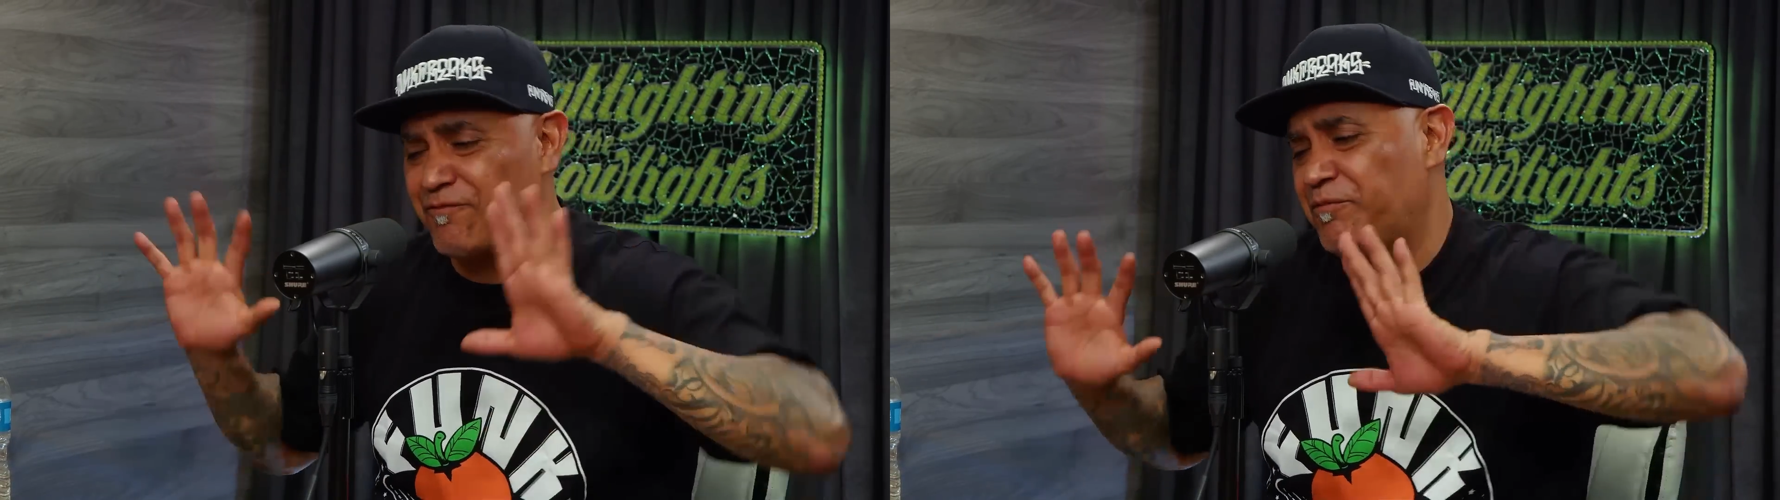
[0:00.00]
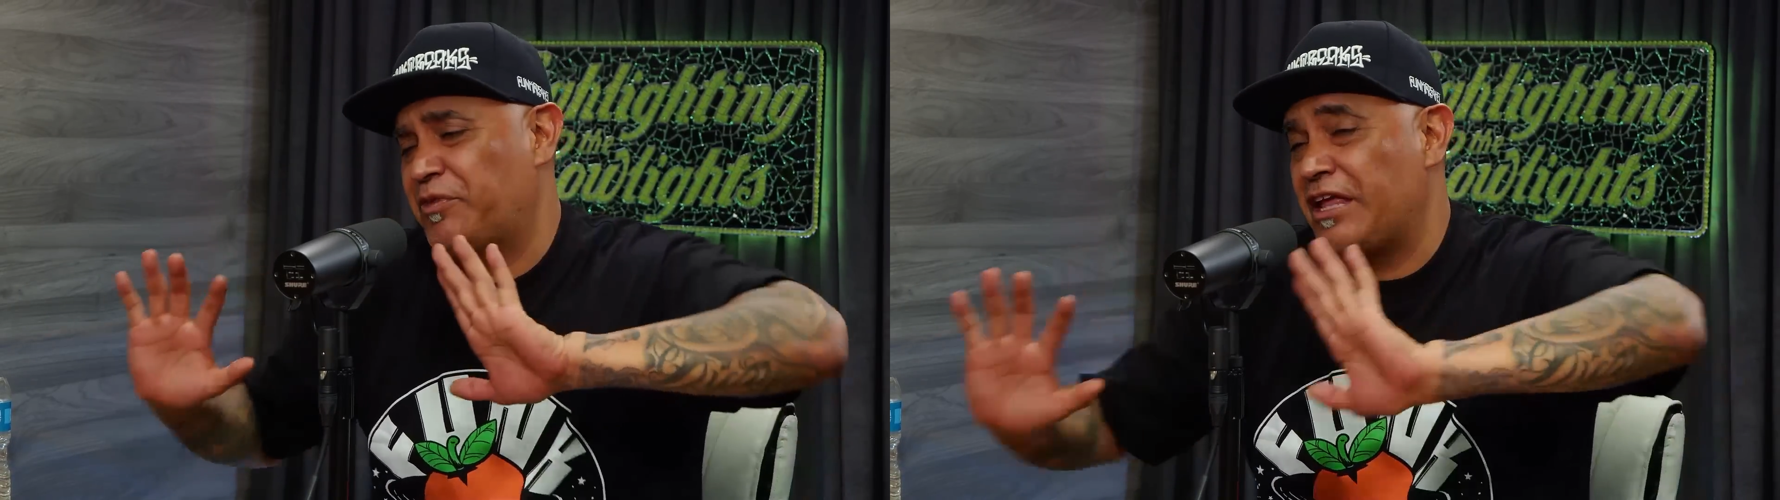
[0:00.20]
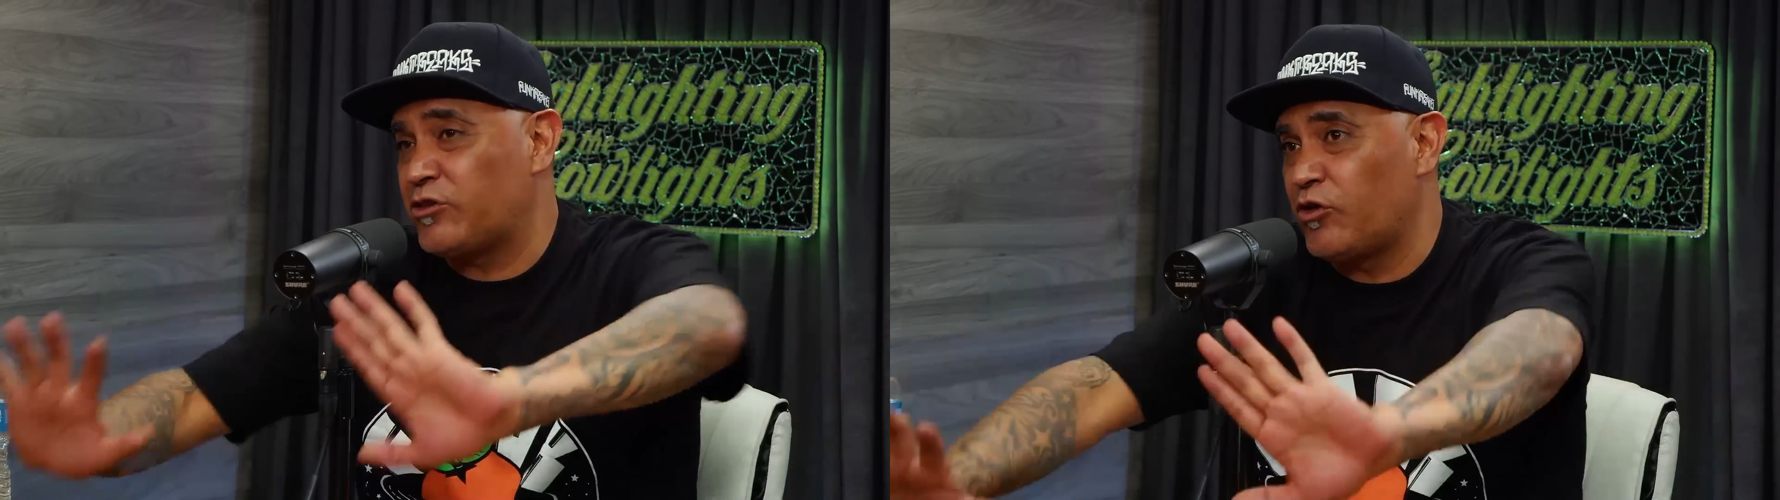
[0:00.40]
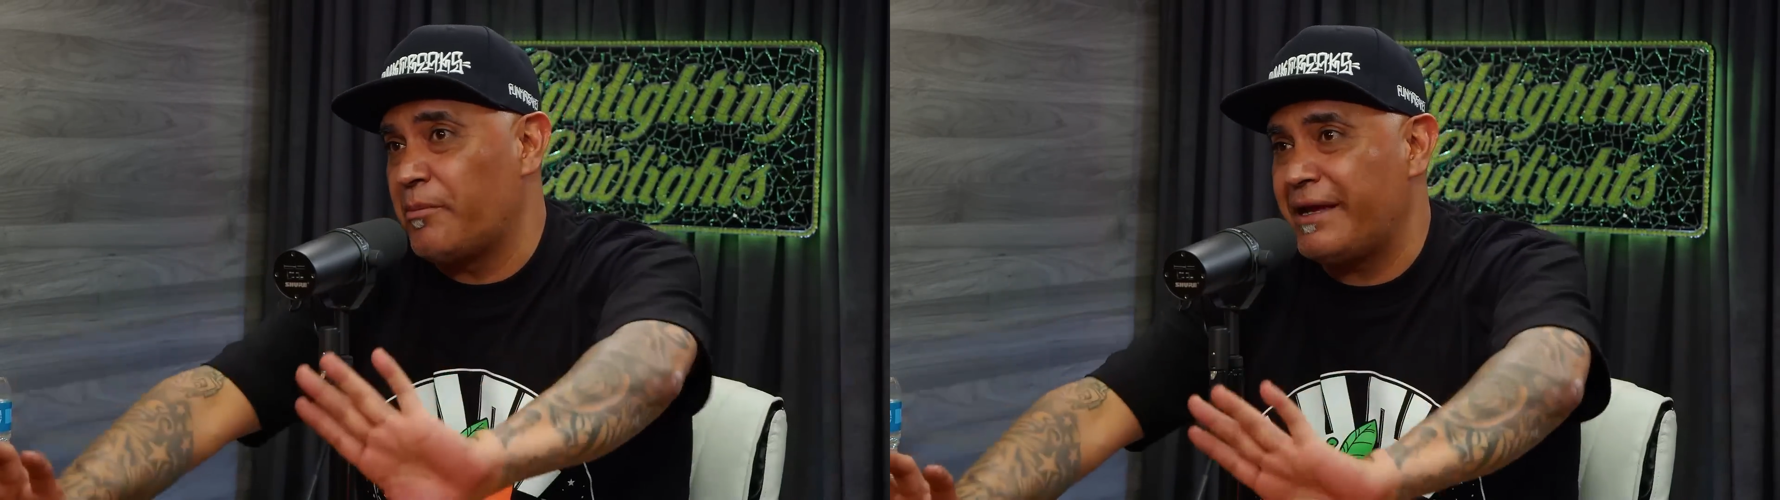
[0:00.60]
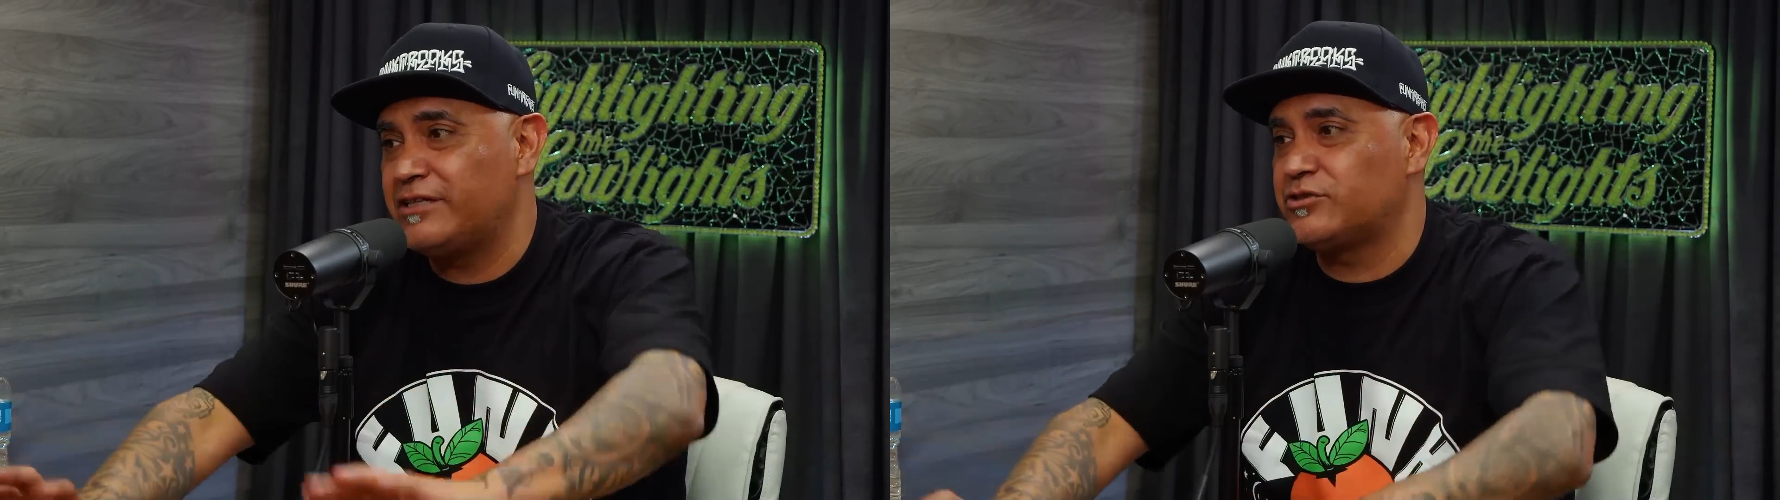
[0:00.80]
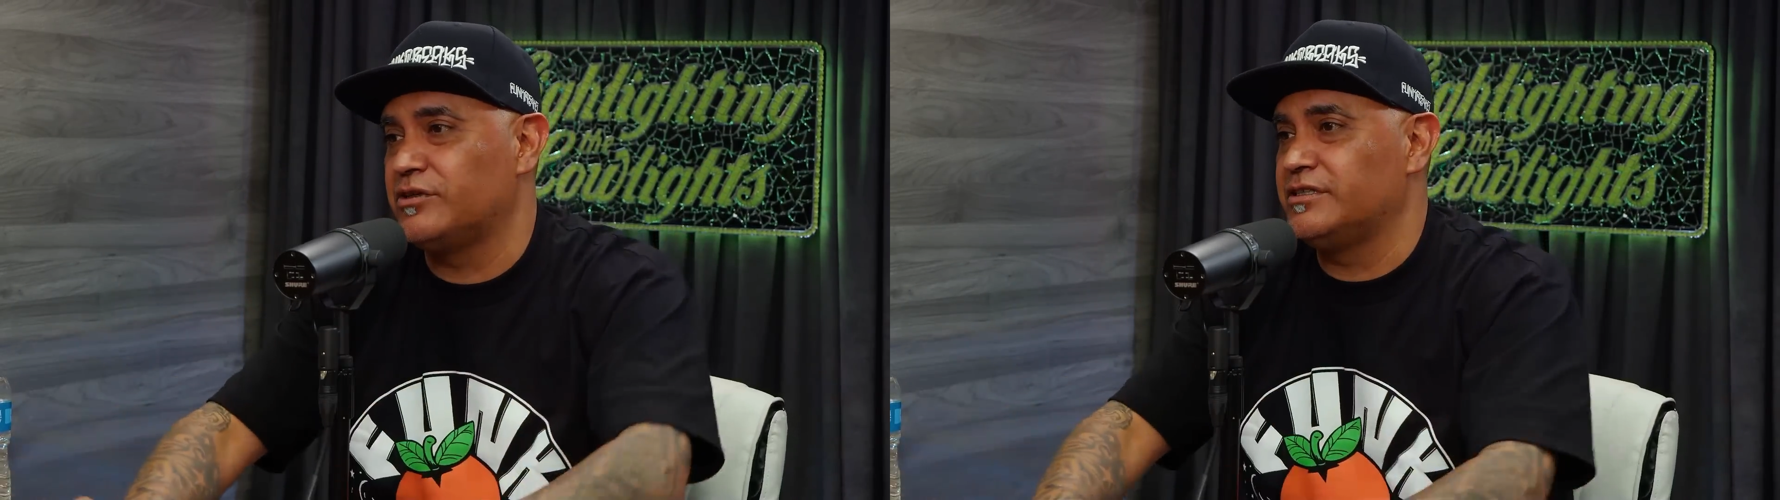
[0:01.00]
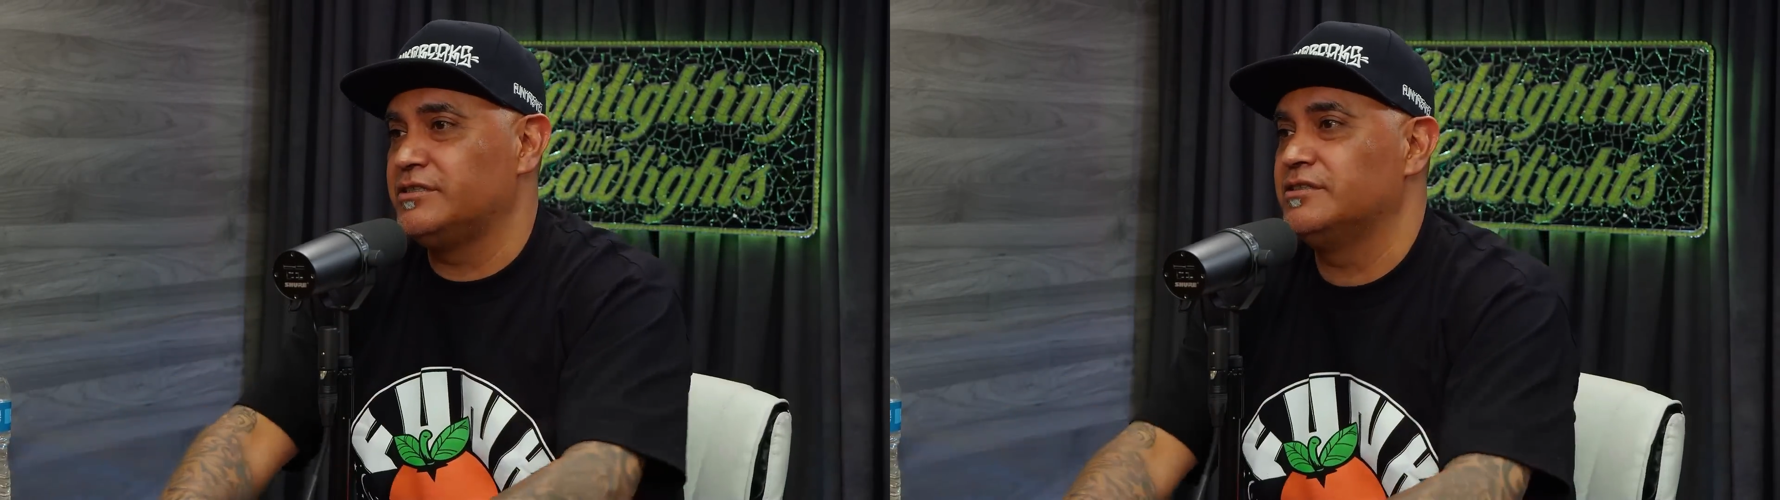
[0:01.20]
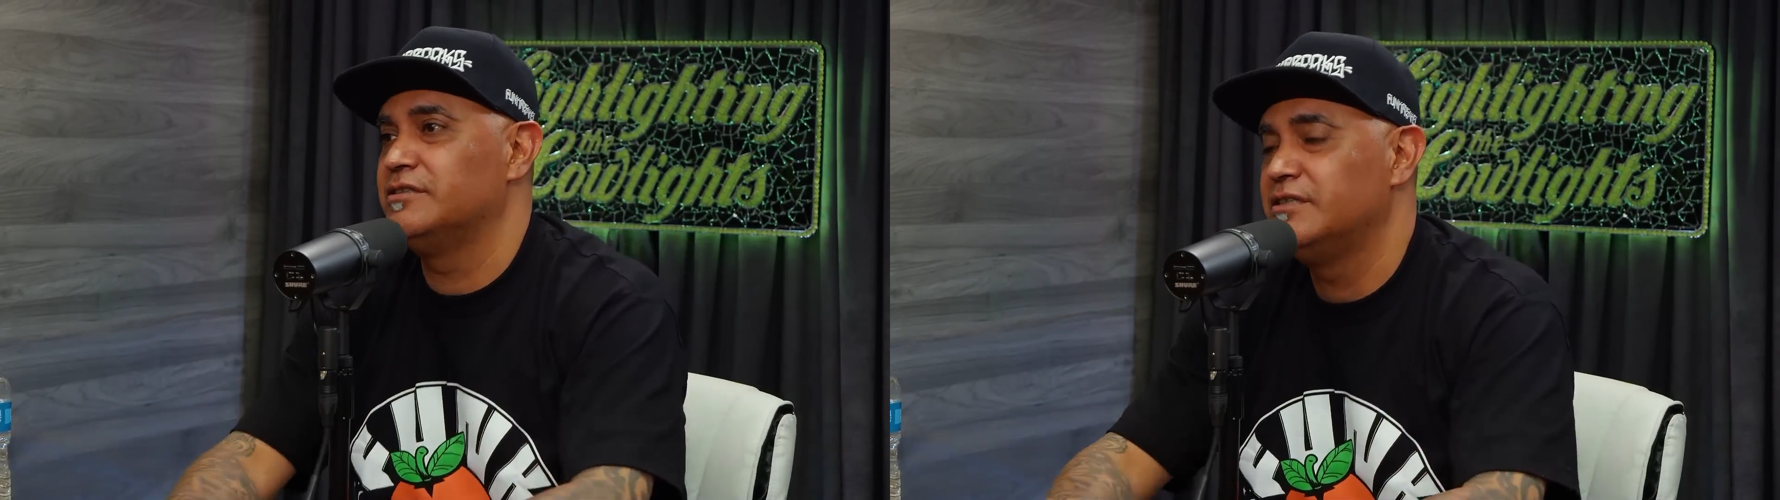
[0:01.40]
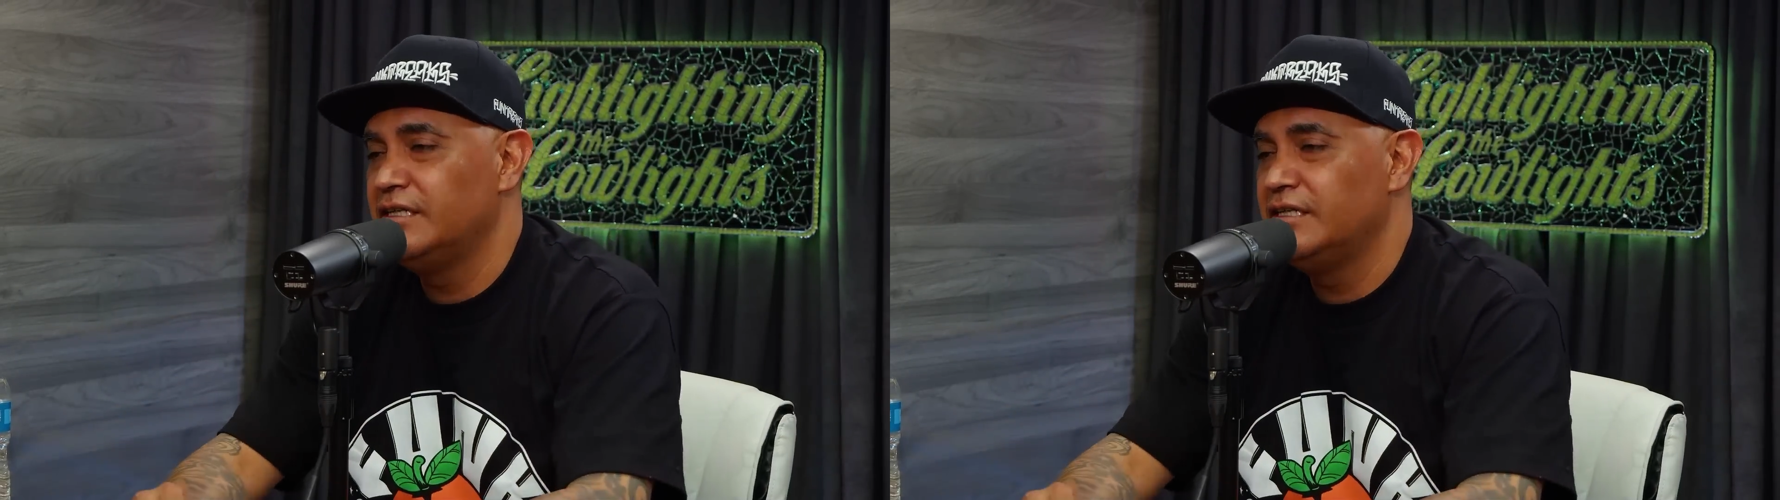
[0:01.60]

they throw the major on you.